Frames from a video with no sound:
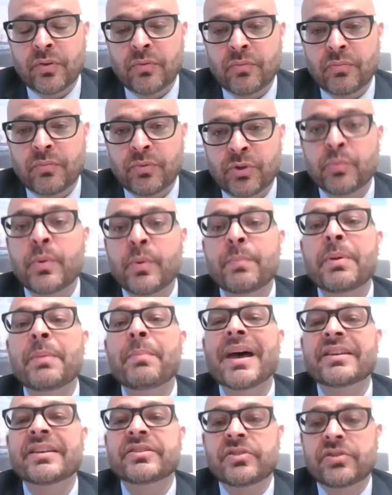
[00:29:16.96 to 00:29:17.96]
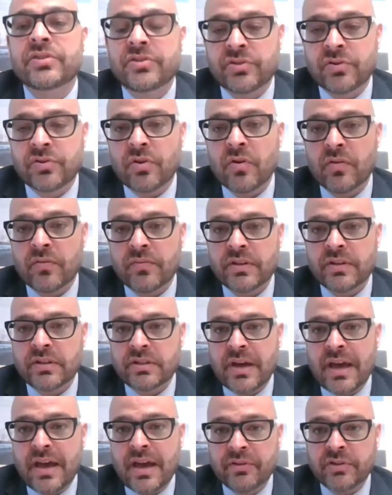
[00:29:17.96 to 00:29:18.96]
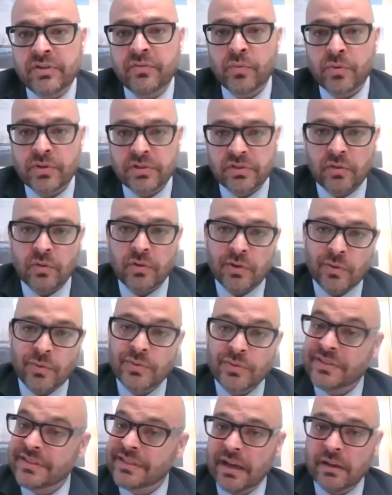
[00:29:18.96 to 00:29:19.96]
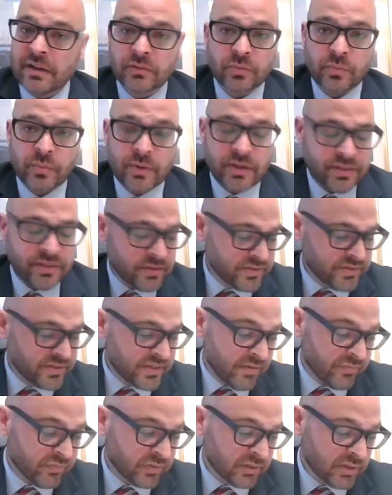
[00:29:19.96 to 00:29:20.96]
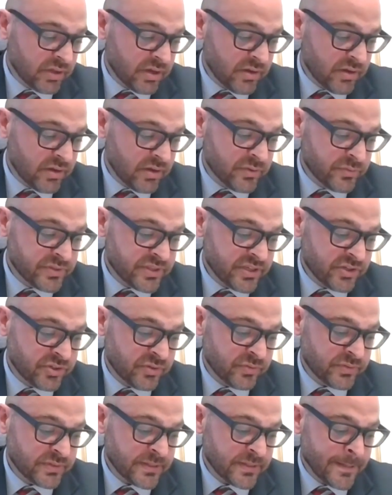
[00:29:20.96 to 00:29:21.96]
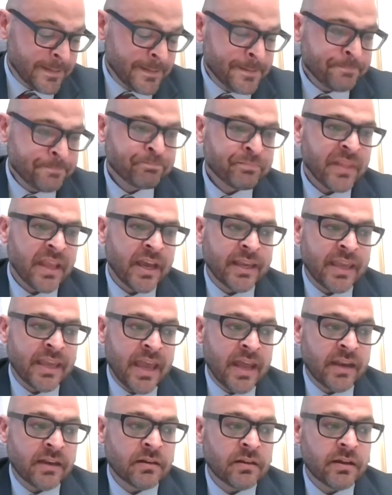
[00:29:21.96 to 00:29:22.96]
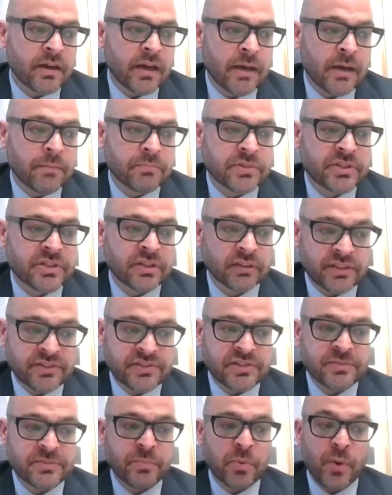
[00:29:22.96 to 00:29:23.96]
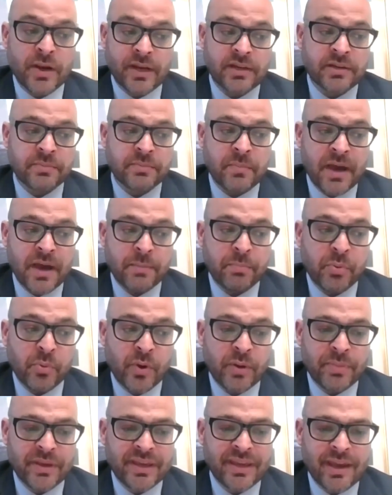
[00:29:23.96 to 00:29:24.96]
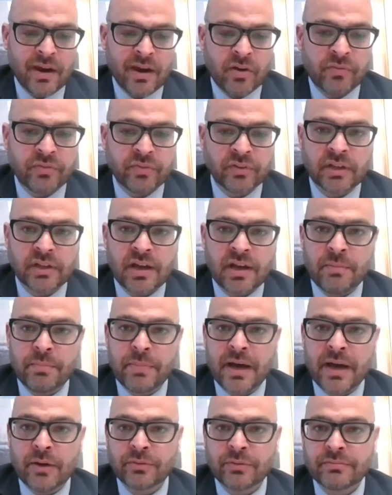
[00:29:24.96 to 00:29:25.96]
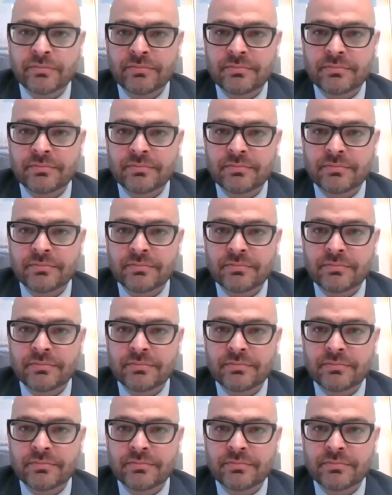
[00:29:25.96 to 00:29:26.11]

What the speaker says: you would be best served to have a divorce lawyer who's dealt with several of those issues. Again, to Liz's point and to my point, be careful about